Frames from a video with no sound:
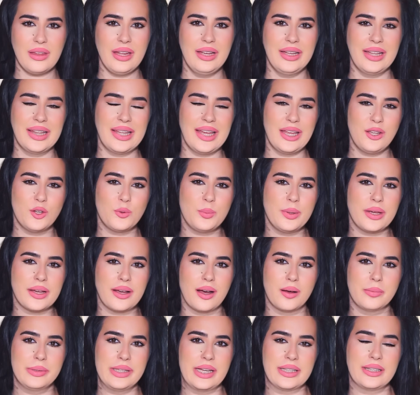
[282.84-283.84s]
Then you pick
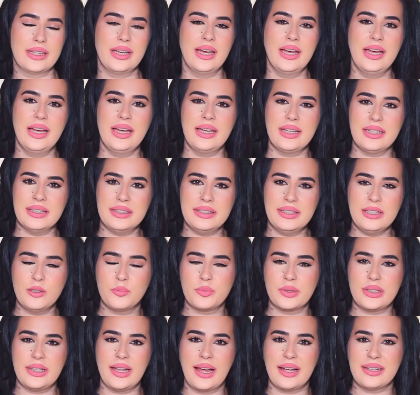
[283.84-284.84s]
up that
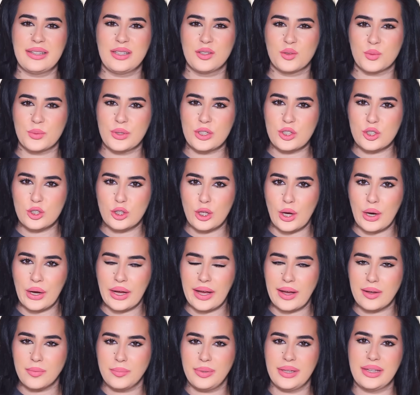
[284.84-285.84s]
deep, nutty, rich
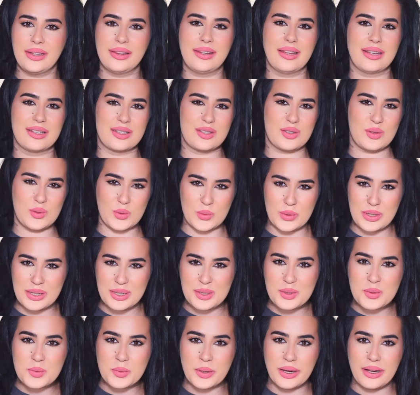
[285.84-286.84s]
tonka bean that's sweet
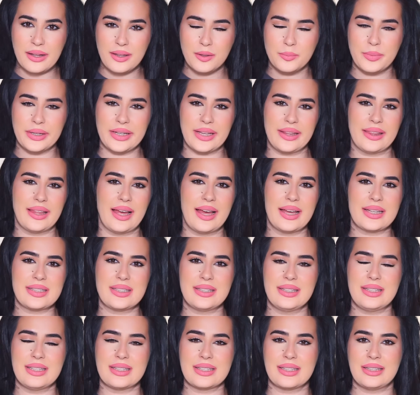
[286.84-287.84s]
as well, but it adds
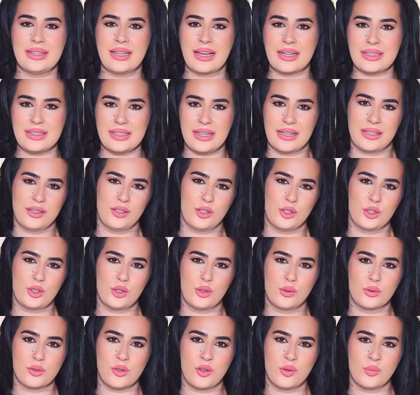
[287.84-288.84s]
this nutty
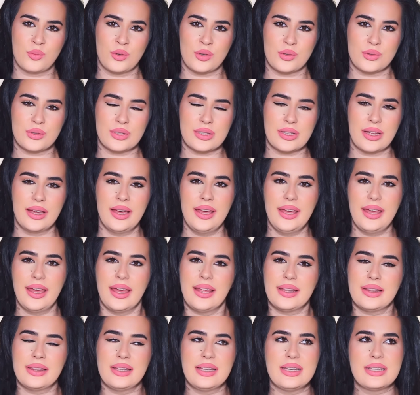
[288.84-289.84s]
undertone almost,
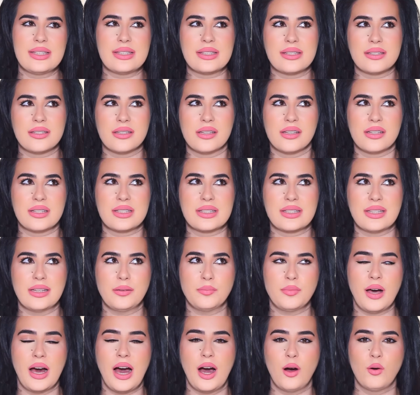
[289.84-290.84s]
and this
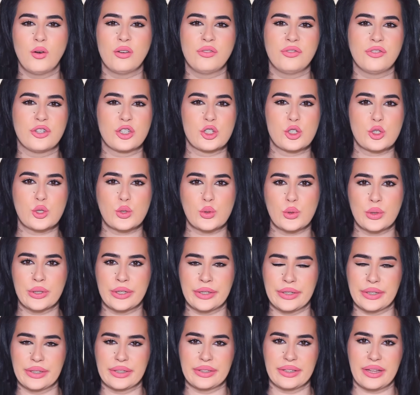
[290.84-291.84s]
somehow of a
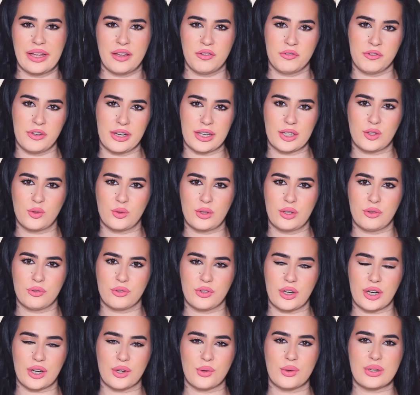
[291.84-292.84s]
sugar effect to the
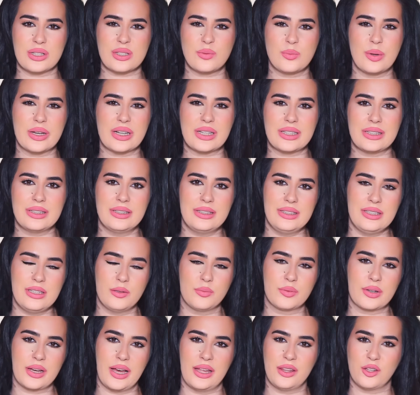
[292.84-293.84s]
fragrance, but a
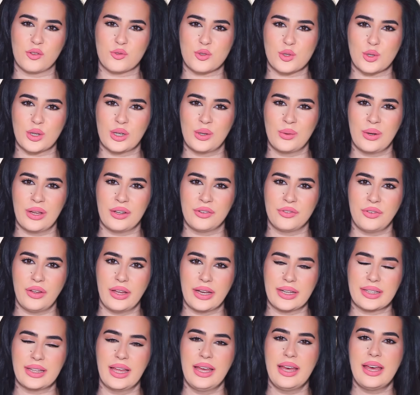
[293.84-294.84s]
deep kind of sugary
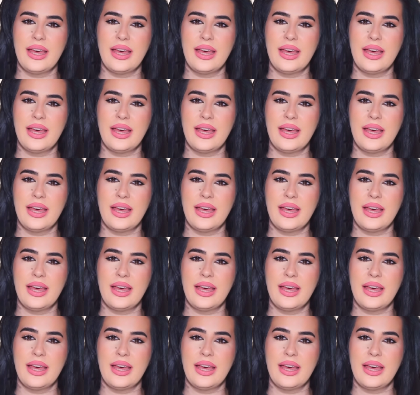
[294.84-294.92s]
effect.